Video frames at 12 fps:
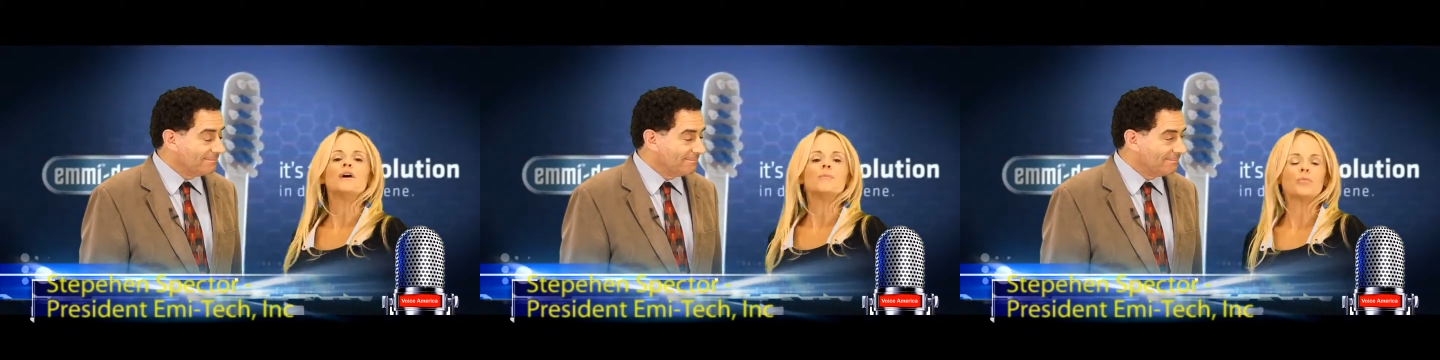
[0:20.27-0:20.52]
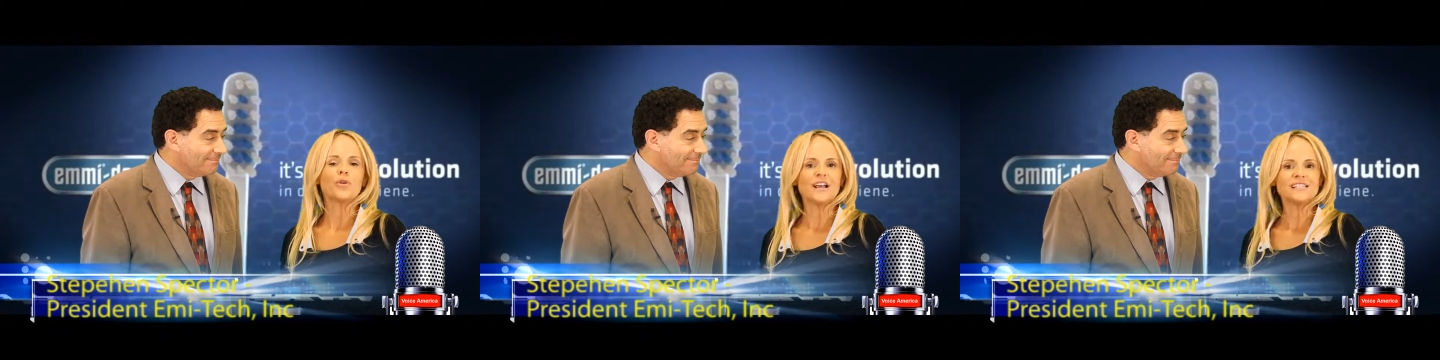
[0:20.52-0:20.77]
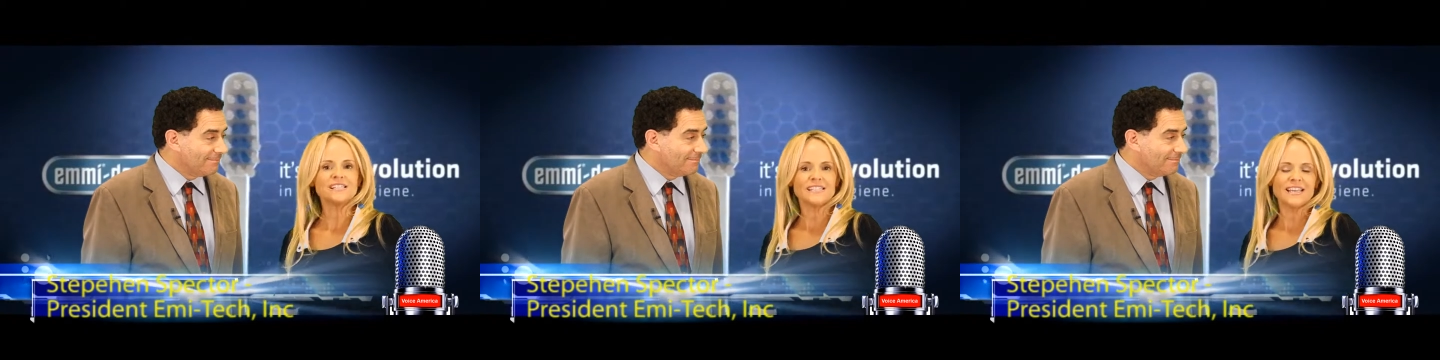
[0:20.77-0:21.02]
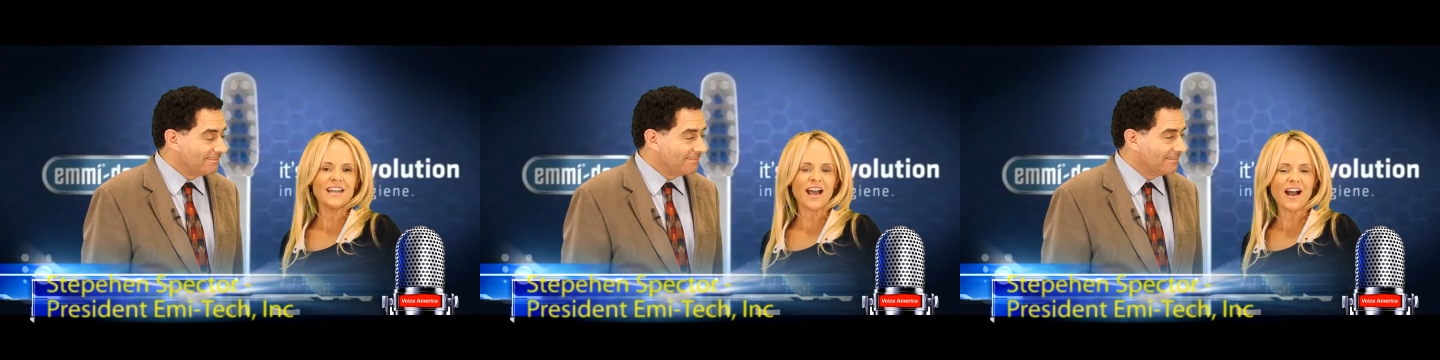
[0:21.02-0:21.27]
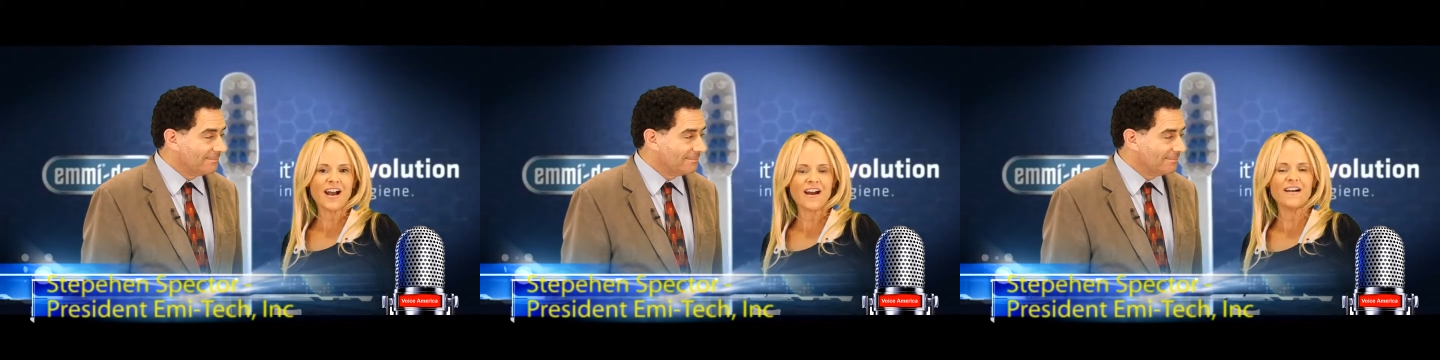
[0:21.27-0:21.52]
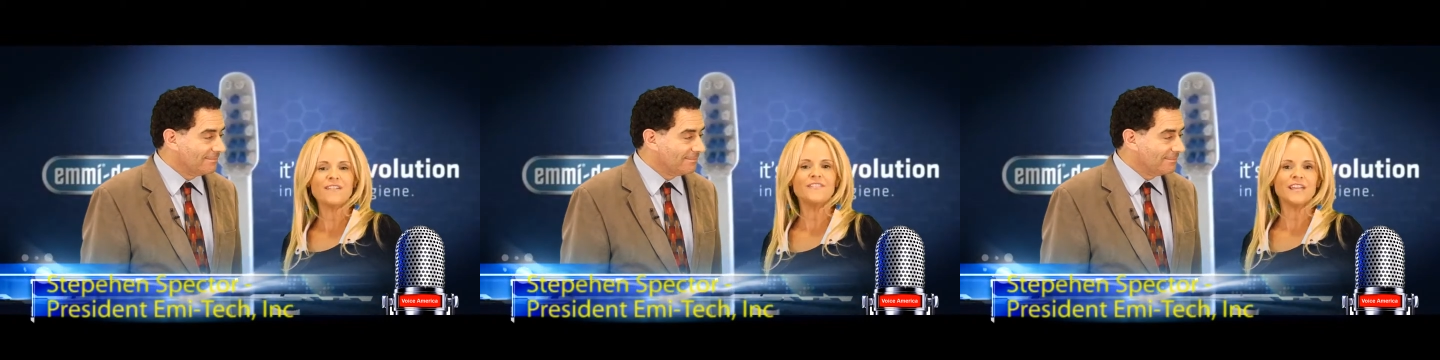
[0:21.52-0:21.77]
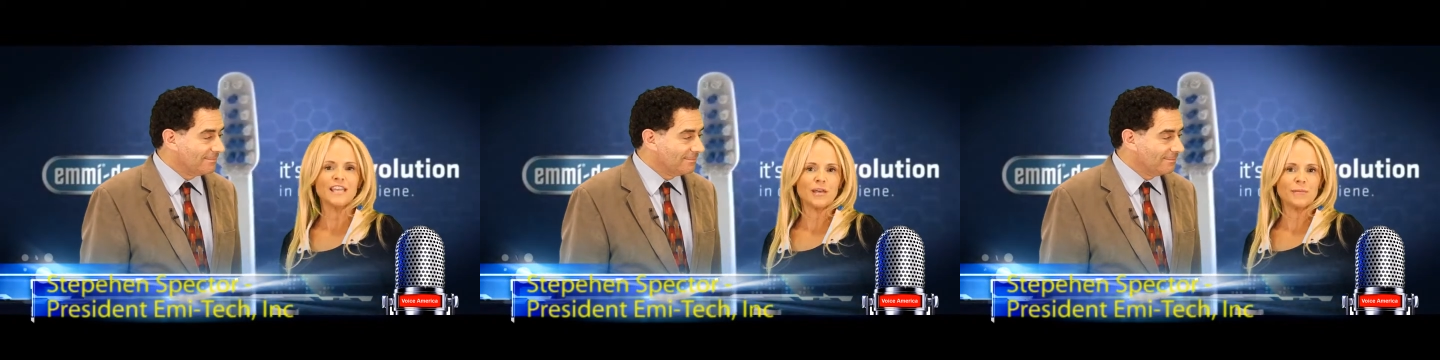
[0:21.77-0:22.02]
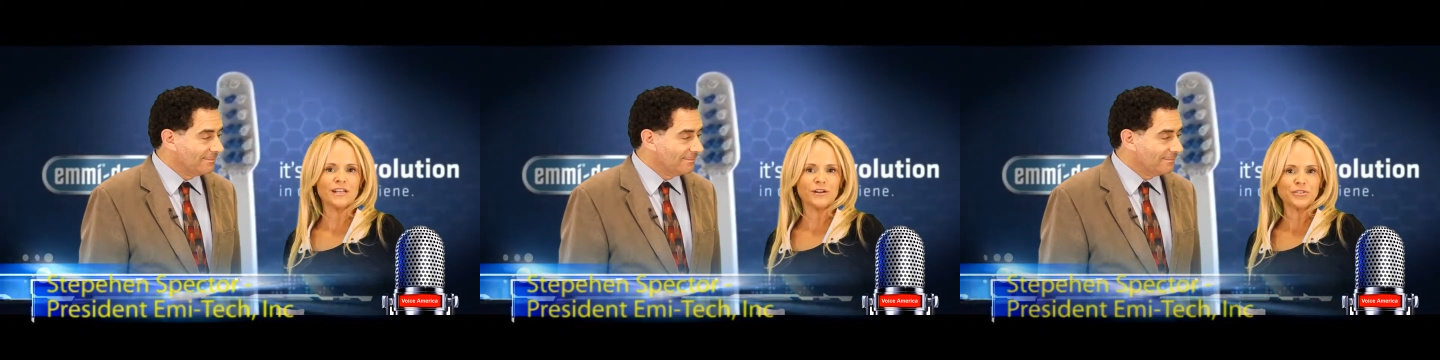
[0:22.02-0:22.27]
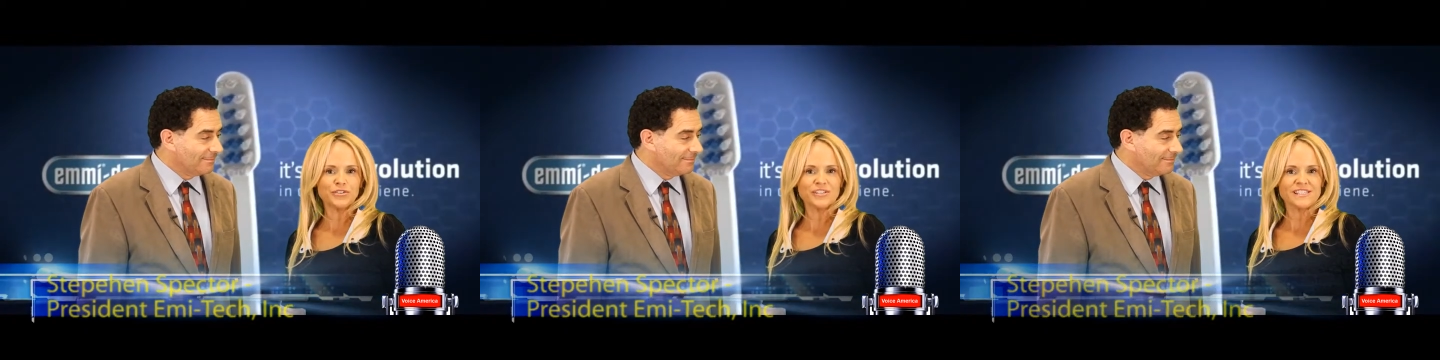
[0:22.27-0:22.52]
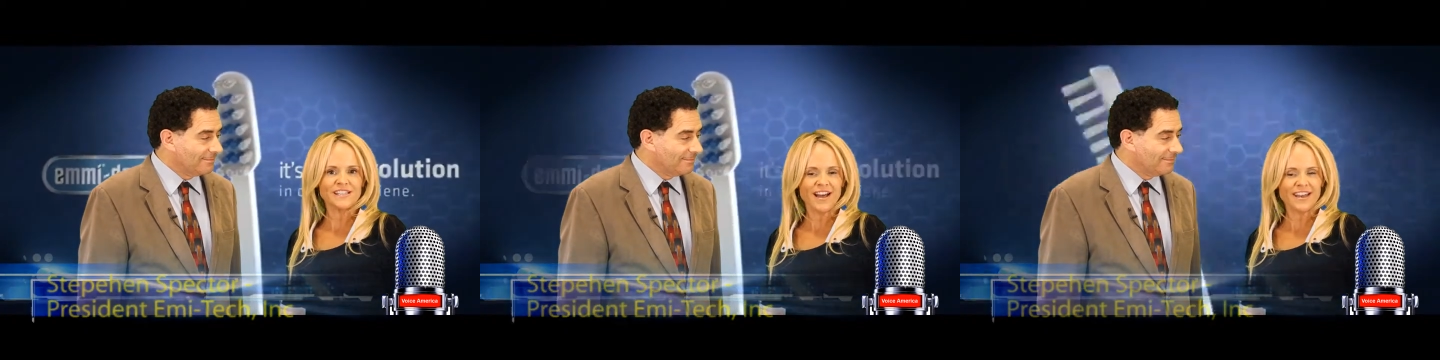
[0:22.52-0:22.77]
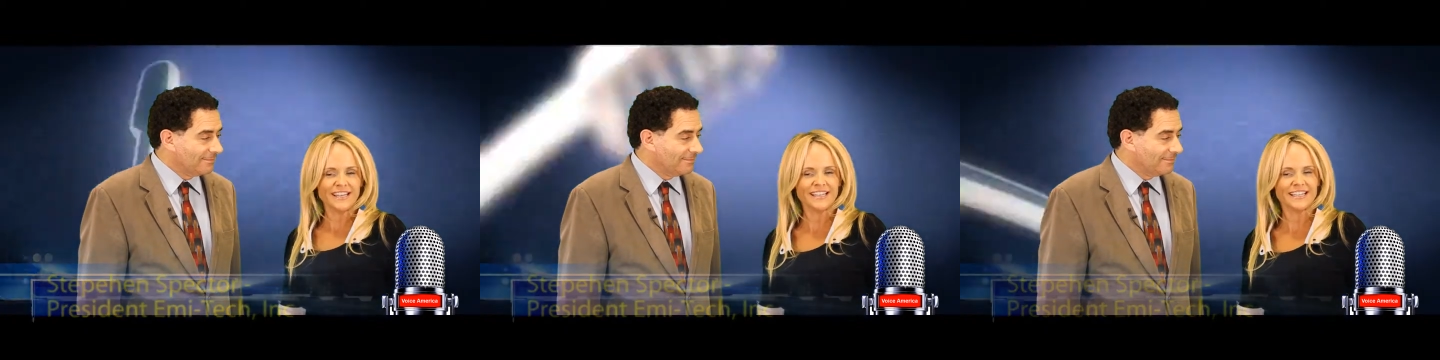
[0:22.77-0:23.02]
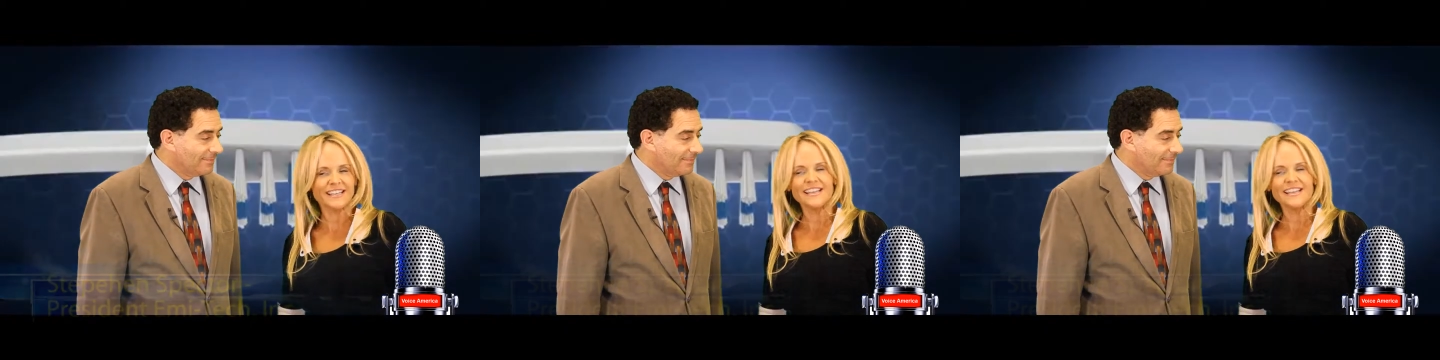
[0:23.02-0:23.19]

Speaker 1: president of Emmi Ultrasonic.